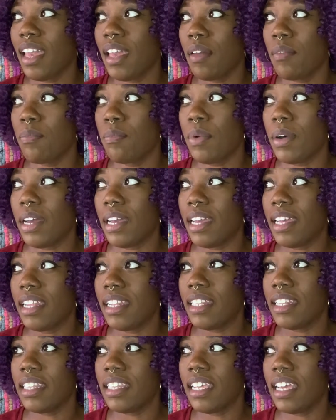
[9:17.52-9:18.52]
But
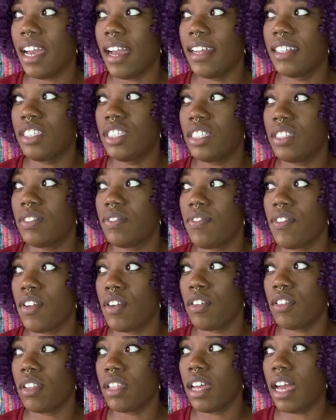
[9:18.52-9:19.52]
I just
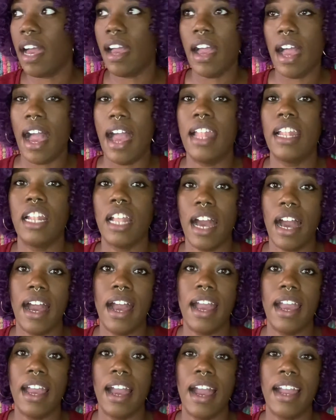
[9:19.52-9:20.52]
feel
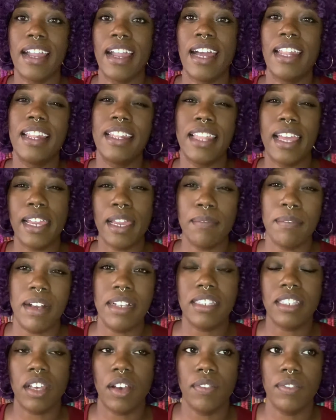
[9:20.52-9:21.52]
I kind of liken
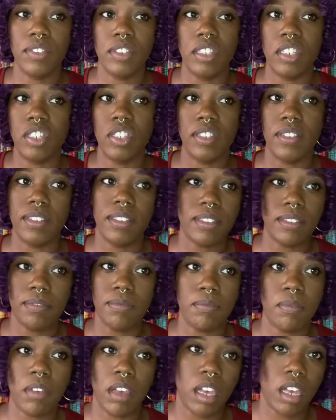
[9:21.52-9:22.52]
myself to just
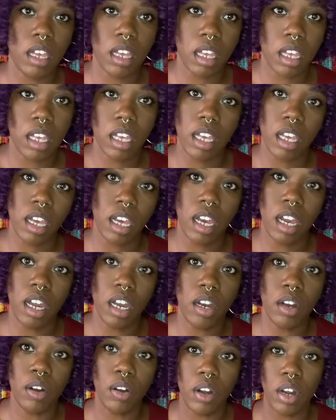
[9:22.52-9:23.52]
a
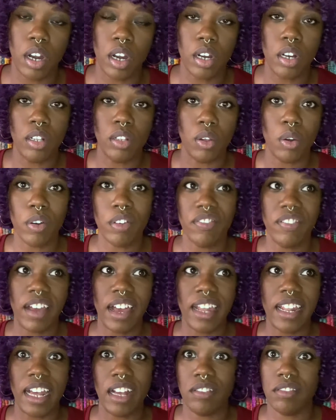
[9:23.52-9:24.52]

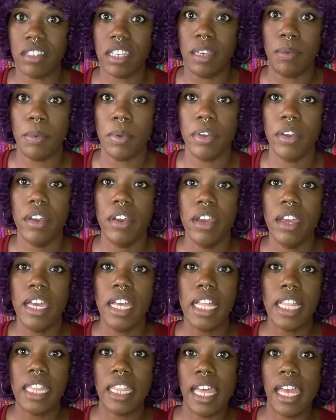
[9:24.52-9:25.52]
glorified housekeeper.
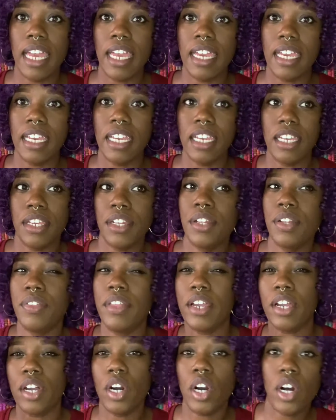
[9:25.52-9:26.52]
Like,
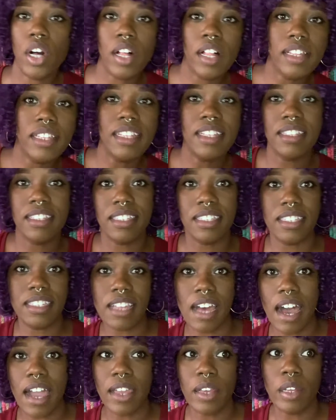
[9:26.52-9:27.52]
they call it
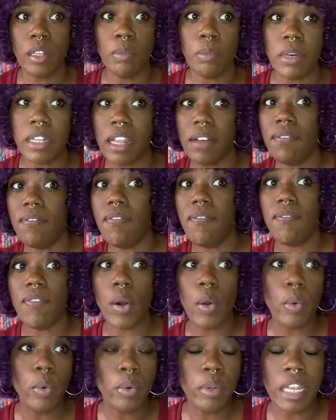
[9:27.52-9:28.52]
style, but I'm
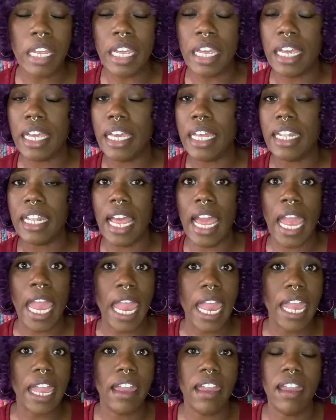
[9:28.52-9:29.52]
folding and
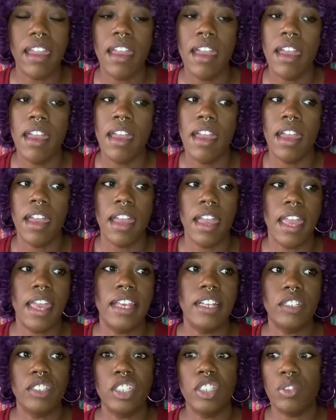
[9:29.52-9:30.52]
hanging
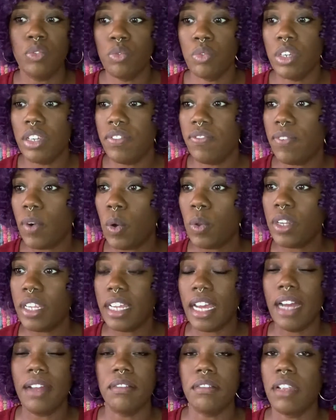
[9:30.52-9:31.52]
and just refolding.
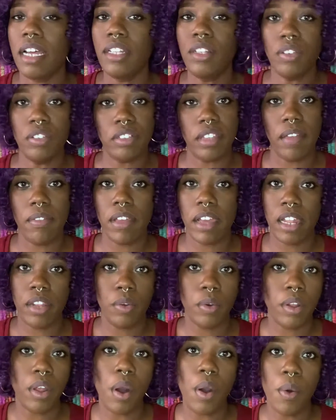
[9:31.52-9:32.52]
I do the same thing I do
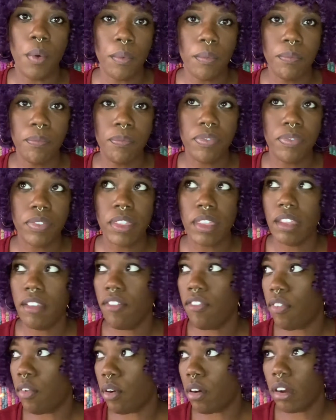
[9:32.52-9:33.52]
at home
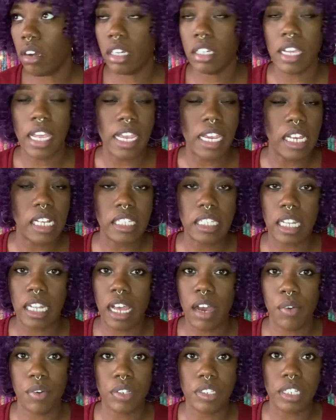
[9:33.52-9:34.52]
for 8-10
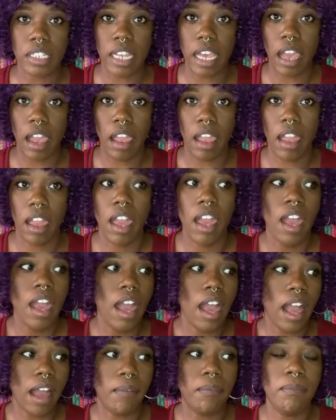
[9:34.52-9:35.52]
hours a day.
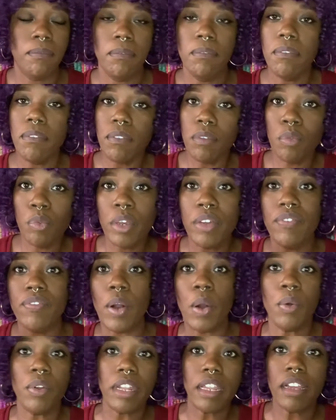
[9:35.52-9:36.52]
I'm
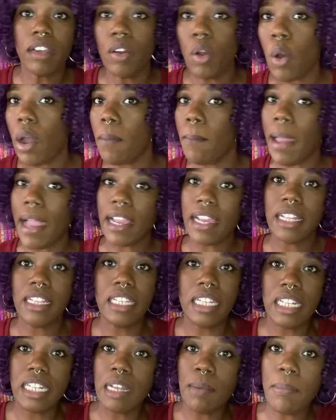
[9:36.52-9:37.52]
refolding, going back and
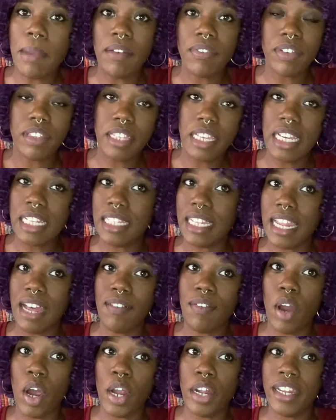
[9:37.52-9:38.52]
cleaning up everything that I've
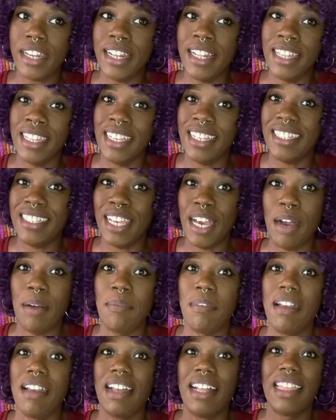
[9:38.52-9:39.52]
already cleaned up
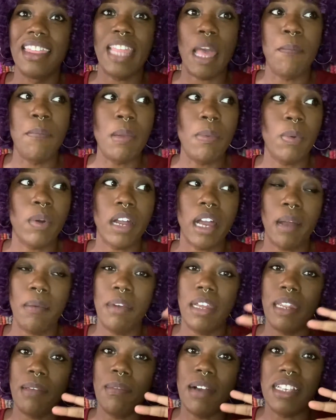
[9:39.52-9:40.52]
that people come
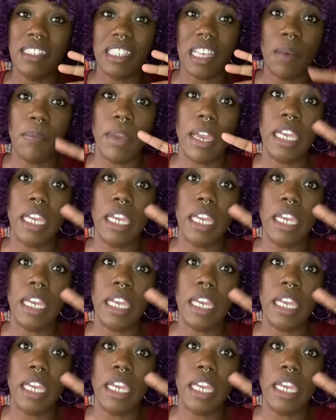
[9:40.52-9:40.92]
in and mess up.